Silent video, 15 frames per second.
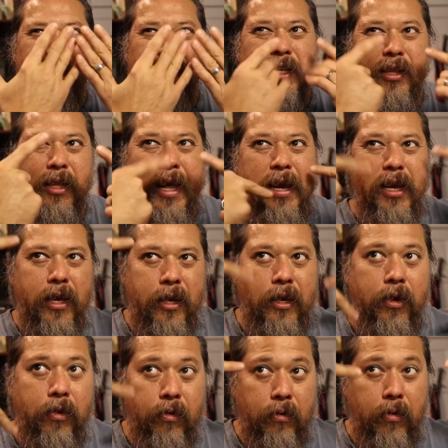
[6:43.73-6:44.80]
the lighting
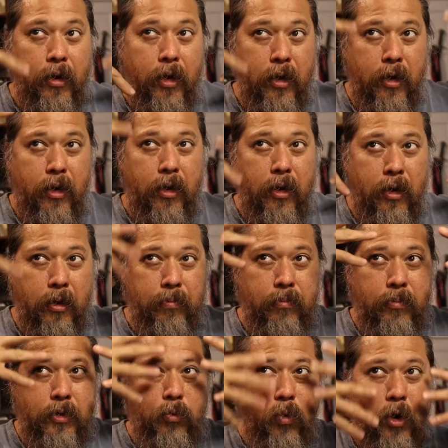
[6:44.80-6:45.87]
here
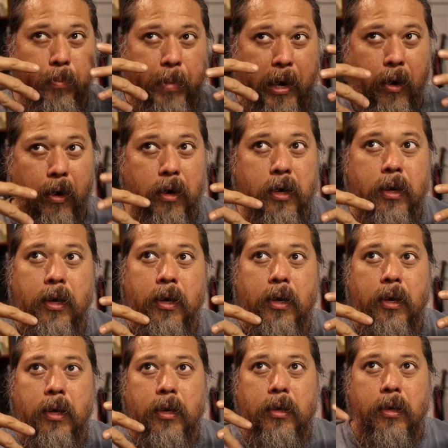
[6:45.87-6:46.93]
to work better.
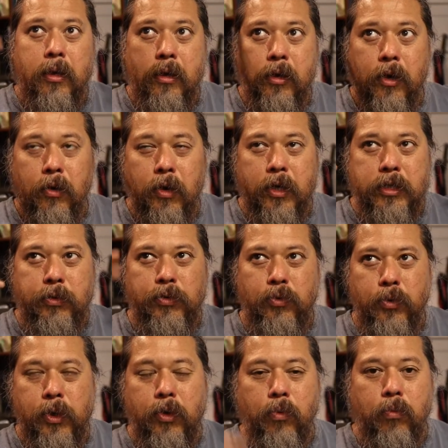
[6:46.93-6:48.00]
You know, because it was
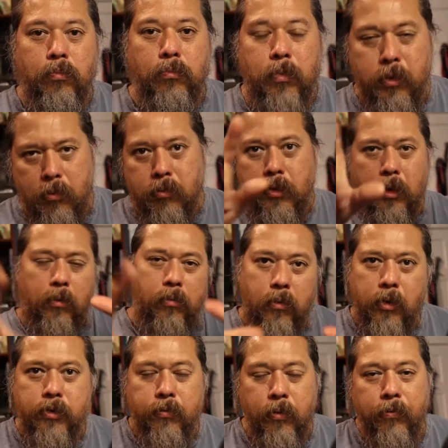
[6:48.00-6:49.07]
really. You know,
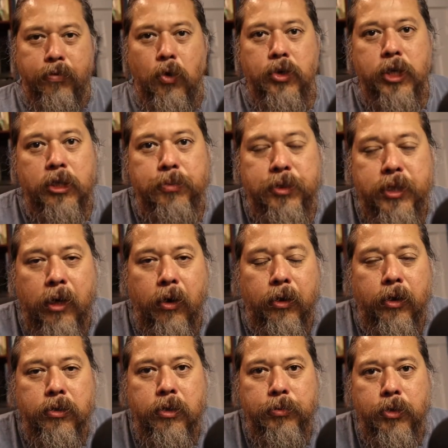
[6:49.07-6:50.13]
there's a few adjustments there, and
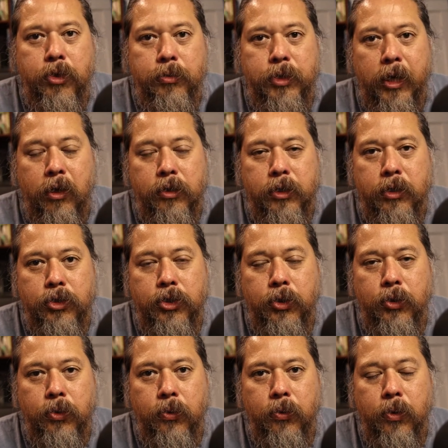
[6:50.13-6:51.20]
there's some YouTube channels that show
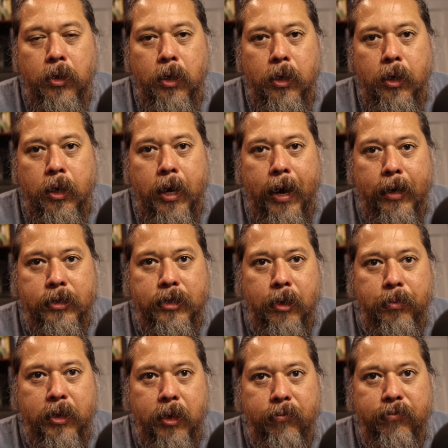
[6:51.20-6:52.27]
you how to set up
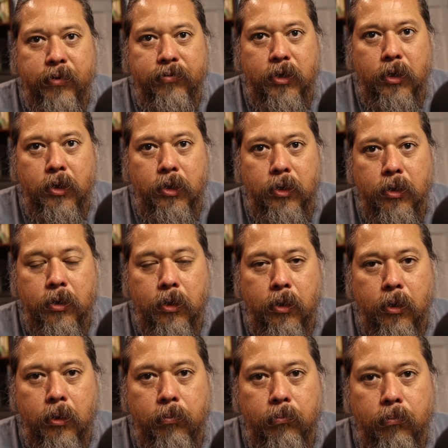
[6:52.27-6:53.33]
the M50,
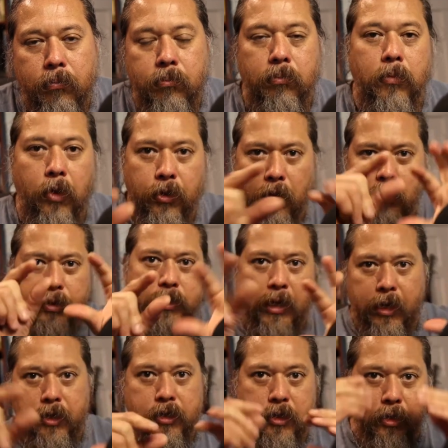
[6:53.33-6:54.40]
all the little
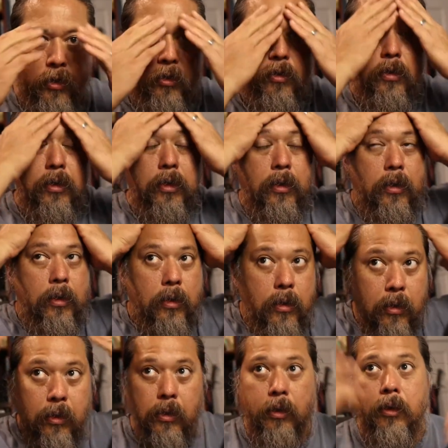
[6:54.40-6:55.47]
settings in there,
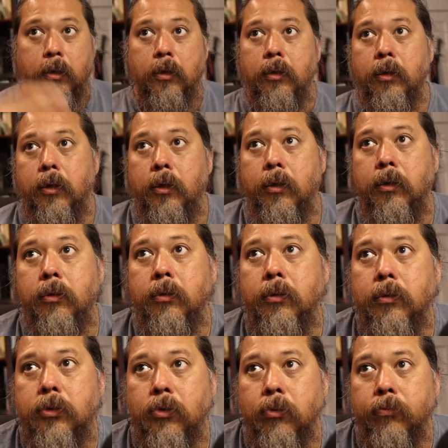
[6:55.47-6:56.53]
and
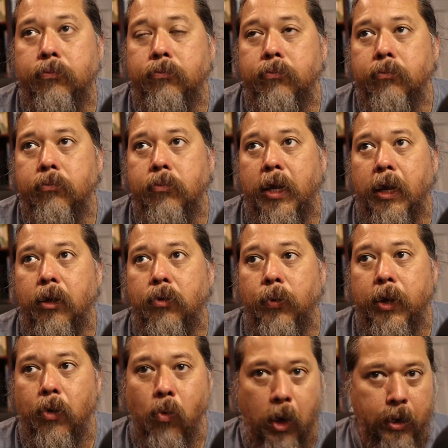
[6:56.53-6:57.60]
sort of get it the way
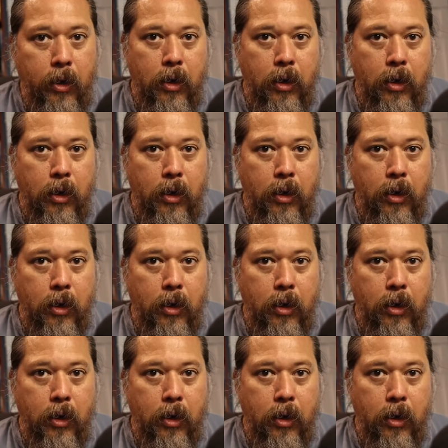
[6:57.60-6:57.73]
you want.